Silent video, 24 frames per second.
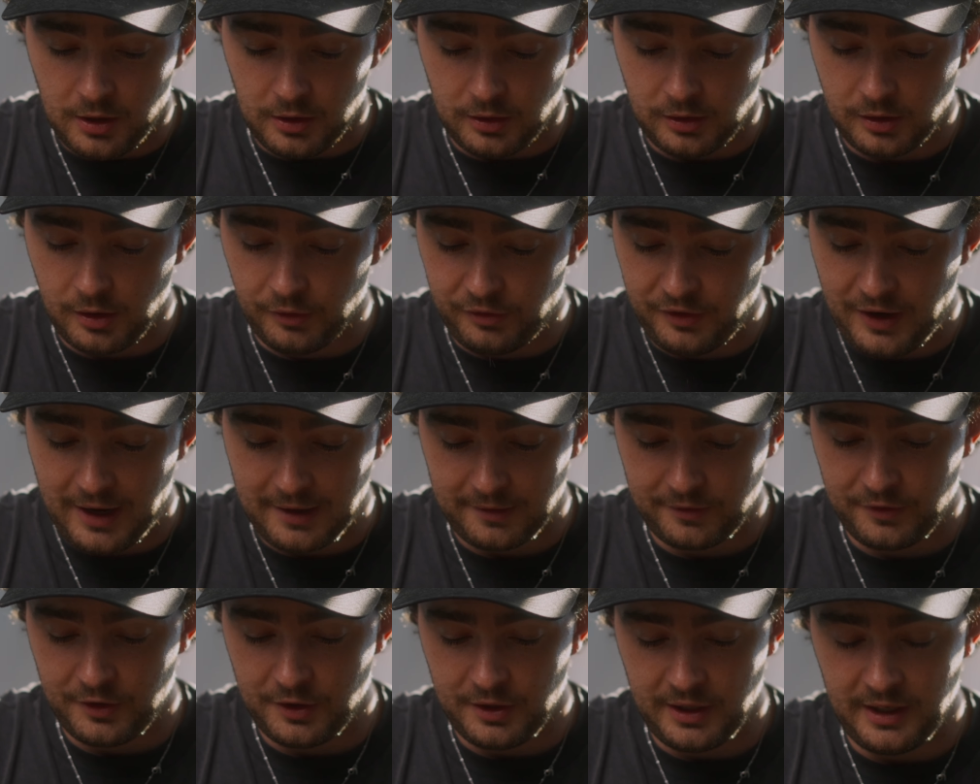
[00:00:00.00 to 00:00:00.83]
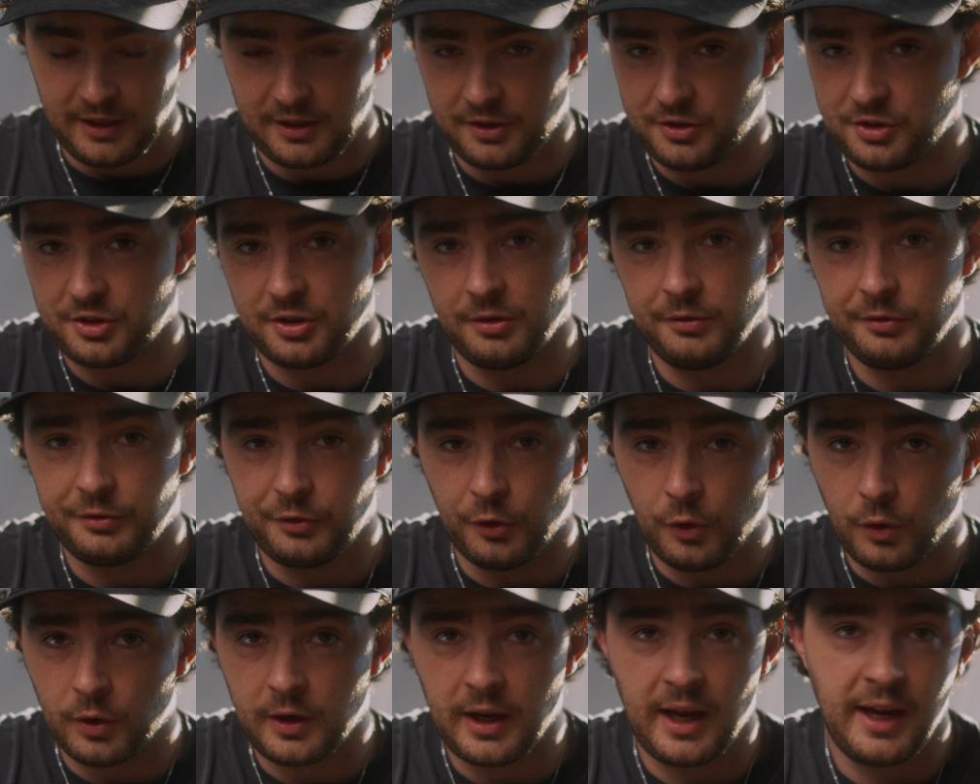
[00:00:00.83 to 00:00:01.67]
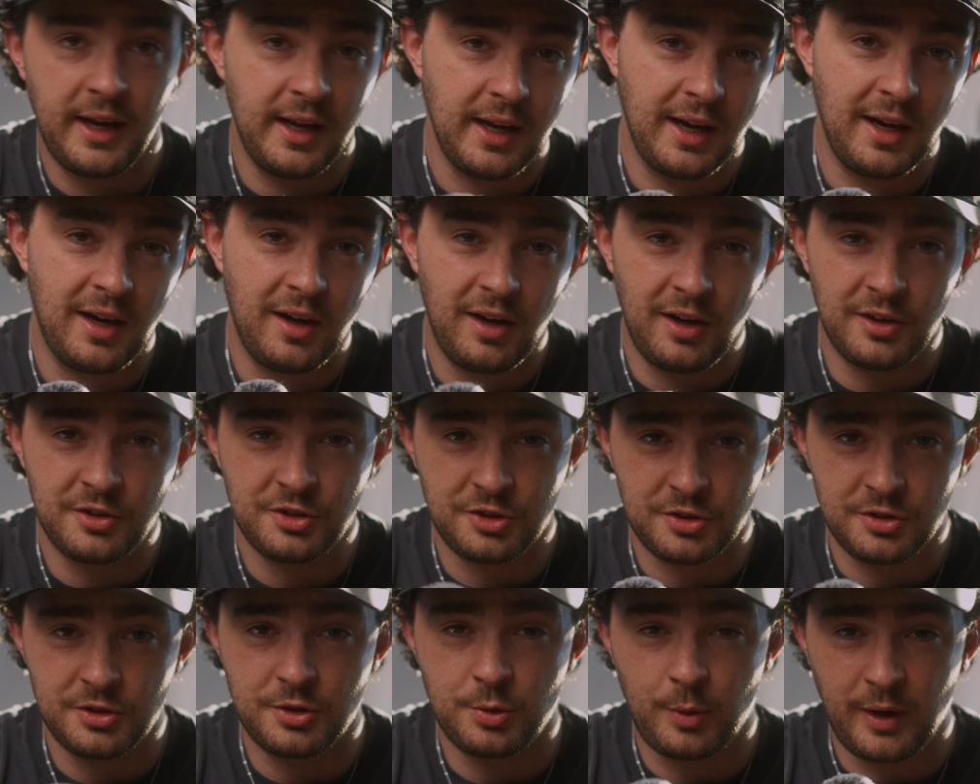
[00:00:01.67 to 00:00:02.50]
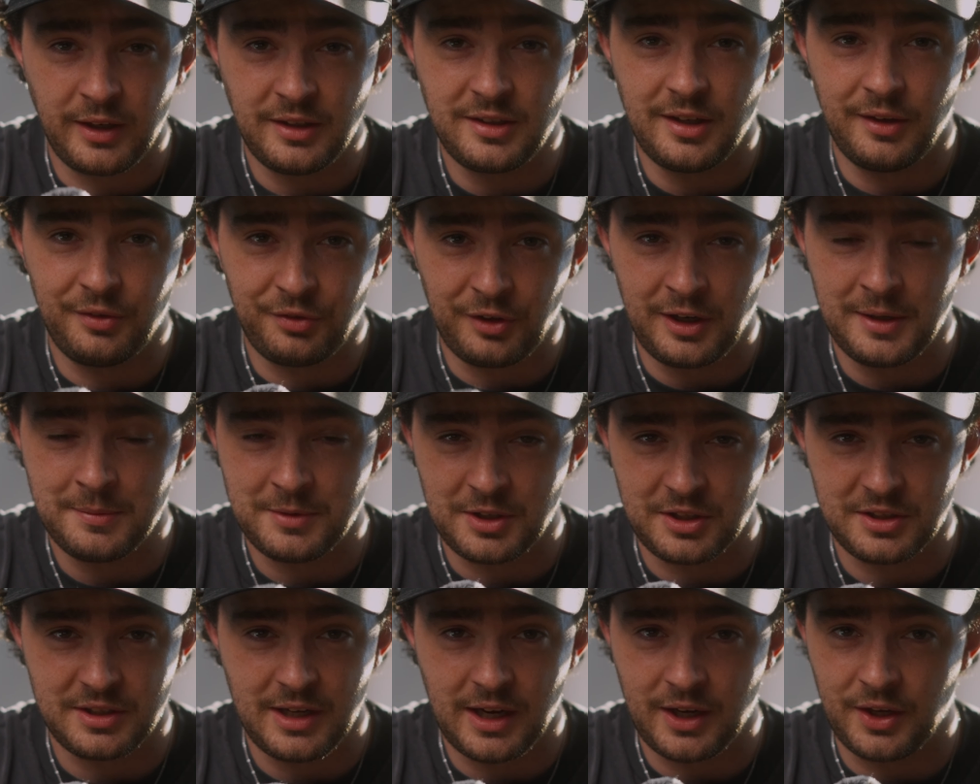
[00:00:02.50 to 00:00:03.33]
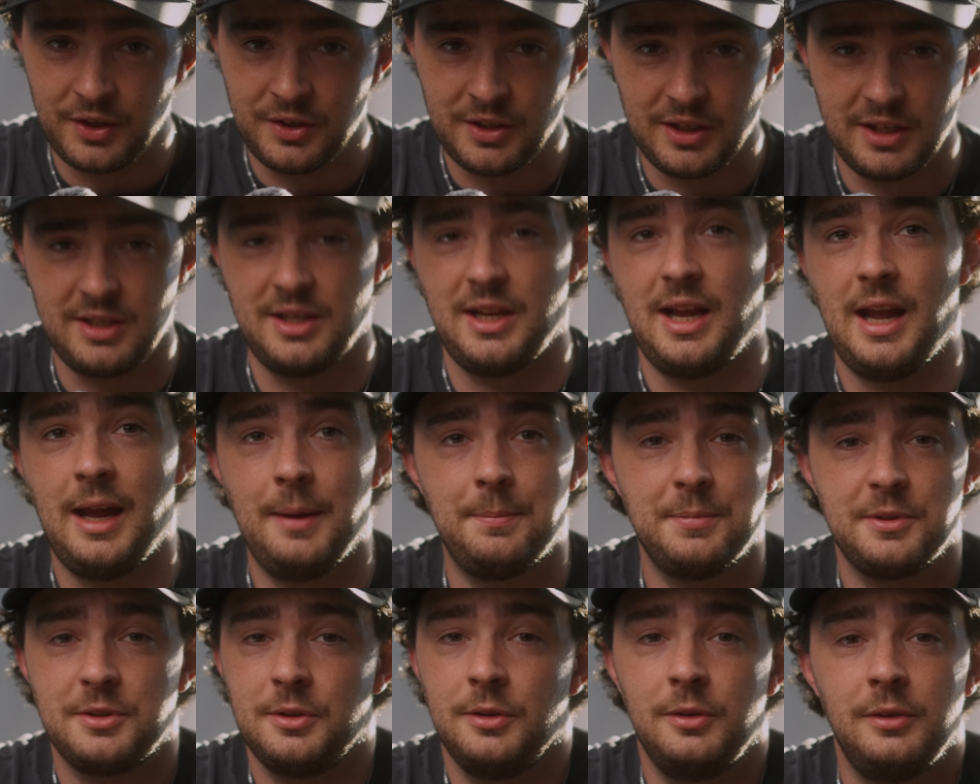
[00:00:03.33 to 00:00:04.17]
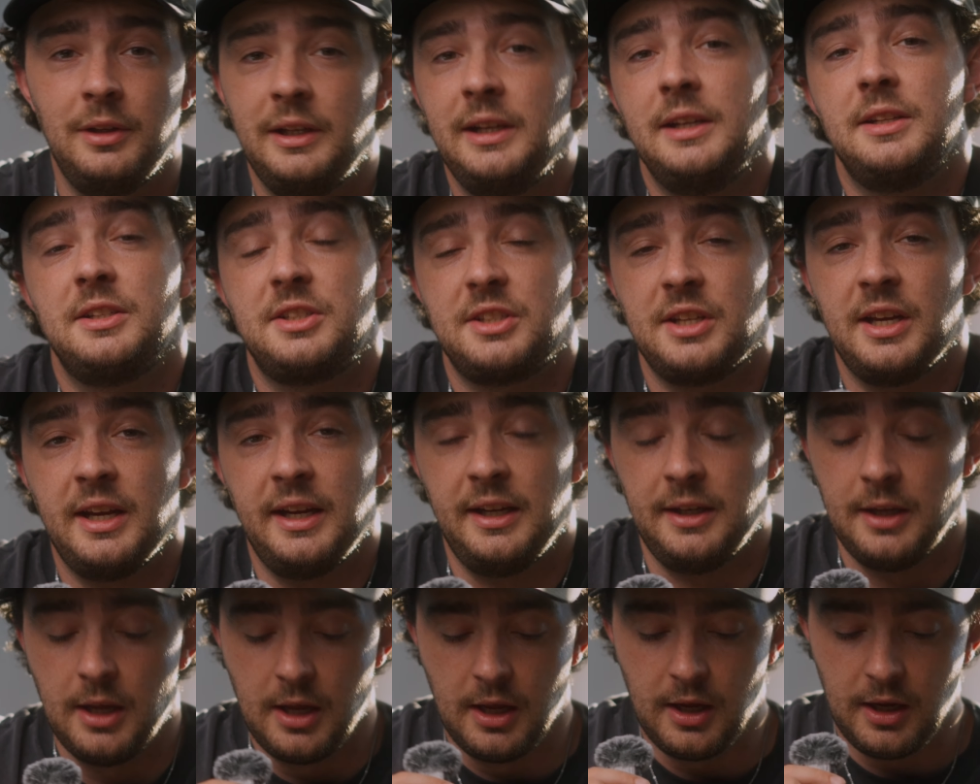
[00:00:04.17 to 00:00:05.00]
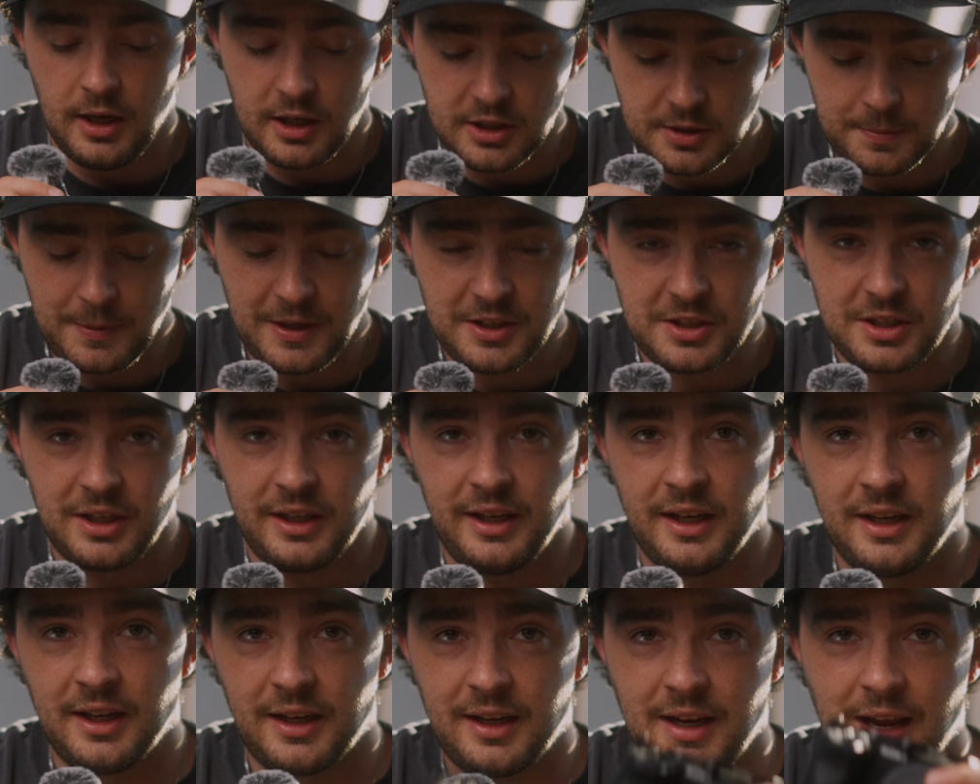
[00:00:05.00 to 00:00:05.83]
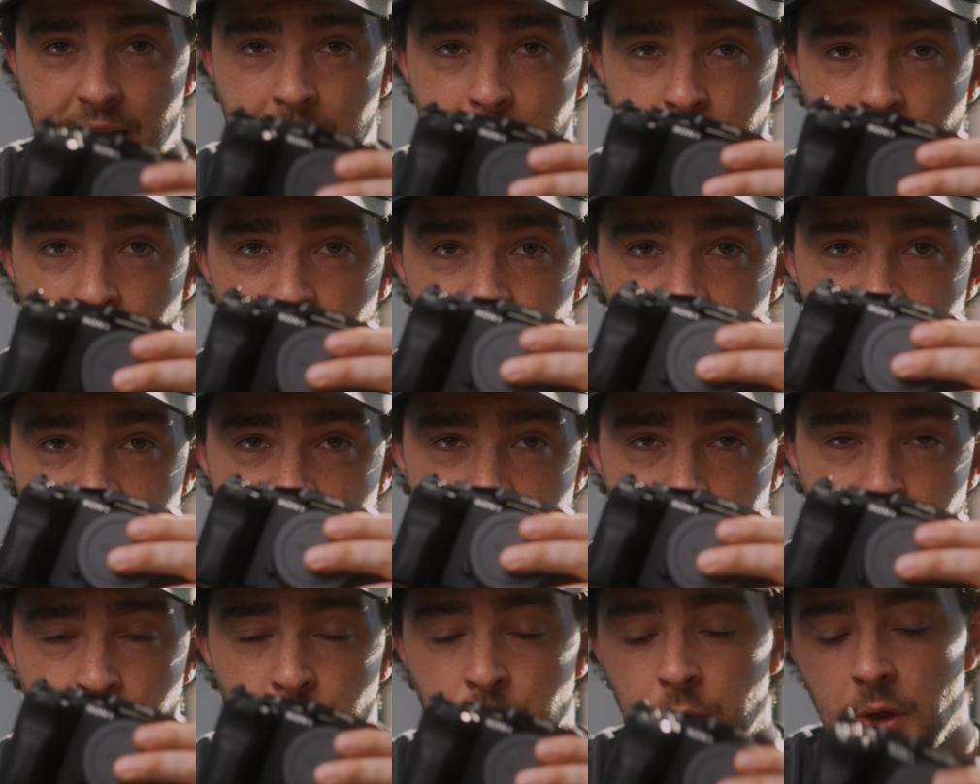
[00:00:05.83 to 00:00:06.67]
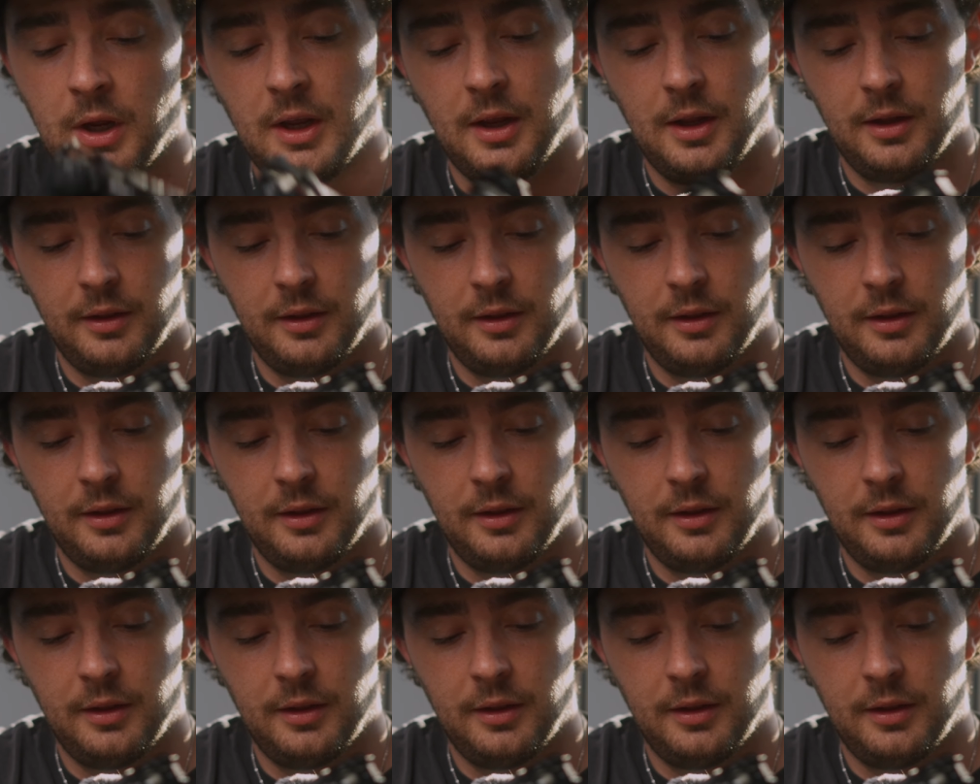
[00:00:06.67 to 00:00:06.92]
The fact that it can shoot 4K at 120 frames a second is absolutely insane, especially in a camera this small.